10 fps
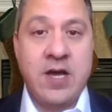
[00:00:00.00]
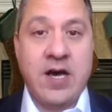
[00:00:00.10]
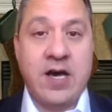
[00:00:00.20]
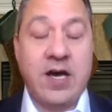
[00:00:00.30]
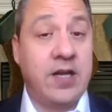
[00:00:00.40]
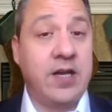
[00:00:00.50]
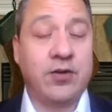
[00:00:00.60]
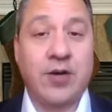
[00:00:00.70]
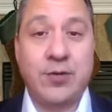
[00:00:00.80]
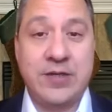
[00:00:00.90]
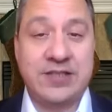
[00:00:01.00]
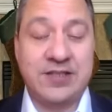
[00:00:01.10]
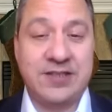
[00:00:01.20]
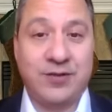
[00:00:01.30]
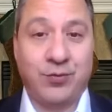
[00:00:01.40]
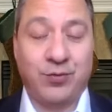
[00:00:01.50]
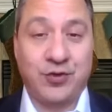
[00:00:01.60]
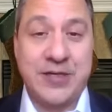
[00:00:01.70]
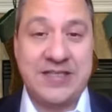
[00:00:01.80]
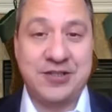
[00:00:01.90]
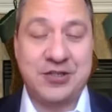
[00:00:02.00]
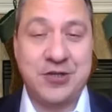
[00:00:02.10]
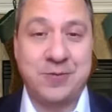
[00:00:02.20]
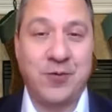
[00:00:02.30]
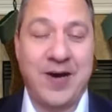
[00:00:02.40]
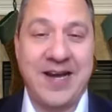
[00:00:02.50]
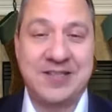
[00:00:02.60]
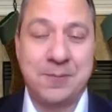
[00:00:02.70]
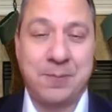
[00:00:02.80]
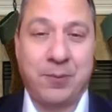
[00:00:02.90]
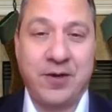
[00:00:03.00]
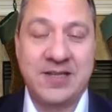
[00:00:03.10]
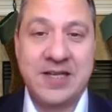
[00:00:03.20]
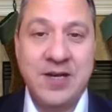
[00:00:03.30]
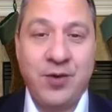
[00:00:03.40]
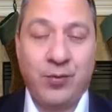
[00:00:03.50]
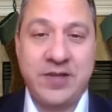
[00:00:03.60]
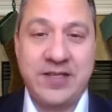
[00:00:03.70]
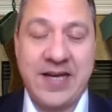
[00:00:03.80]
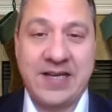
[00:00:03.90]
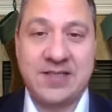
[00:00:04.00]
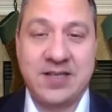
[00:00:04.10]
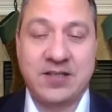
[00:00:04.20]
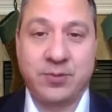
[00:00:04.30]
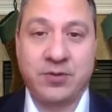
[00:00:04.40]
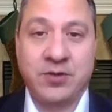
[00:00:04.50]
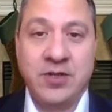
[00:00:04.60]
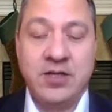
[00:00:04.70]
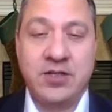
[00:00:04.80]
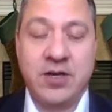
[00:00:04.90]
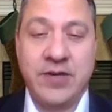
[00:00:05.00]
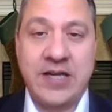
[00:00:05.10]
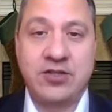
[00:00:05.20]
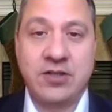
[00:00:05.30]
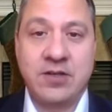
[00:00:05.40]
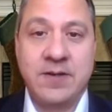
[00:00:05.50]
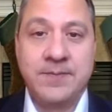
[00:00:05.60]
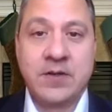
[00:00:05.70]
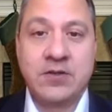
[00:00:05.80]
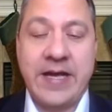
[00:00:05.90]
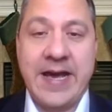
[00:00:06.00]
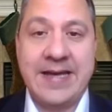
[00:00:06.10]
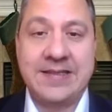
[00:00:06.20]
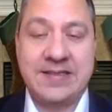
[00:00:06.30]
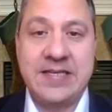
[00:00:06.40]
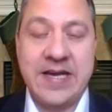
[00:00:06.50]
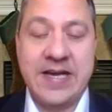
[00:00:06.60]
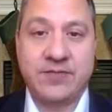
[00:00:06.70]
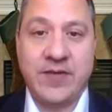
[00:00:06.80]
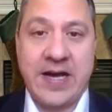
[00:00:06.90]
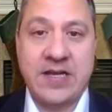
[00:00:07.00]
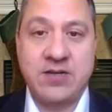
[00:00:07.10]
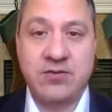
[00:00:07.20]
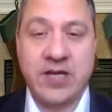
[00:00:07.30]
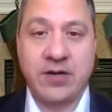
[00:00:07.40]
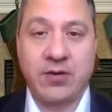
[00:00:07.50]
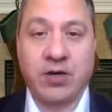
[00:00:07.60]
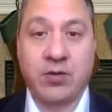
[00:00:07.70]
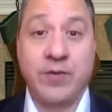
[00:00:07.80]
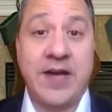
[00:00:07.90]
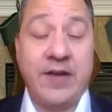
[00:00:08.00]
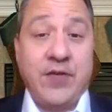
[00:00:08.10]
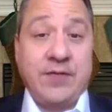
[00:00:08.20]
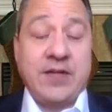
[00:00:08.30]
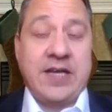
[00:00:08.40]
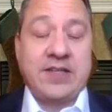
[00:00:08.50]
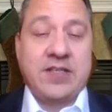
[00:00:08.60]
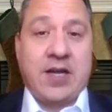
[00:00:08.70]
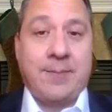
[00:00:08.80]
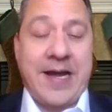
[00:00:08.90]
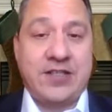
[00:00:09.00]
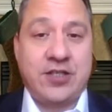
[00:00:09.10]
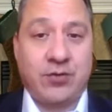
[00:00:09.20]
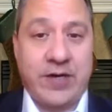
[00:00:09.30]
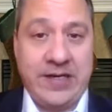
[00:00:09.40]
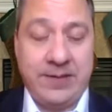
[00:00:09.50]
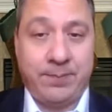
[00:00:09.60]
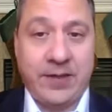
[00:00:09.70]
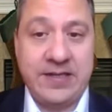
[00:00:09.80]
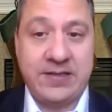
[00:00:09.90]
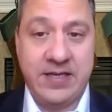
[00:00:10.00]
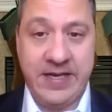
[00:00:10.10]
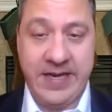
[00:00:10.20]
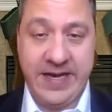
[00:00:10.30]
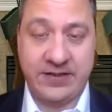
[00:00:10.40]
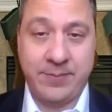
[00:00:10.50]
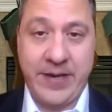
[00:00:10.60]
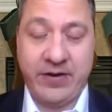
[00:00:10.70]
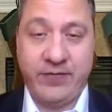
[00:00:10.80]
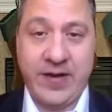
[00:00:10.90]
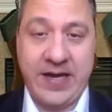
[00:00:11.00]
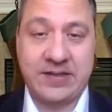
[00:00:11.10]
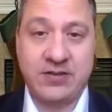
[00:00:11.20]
Another great reason, why to support us with a tax deductible donation at txvalues.org. We've got a $50,000 matching grant in place, as a matter of fact.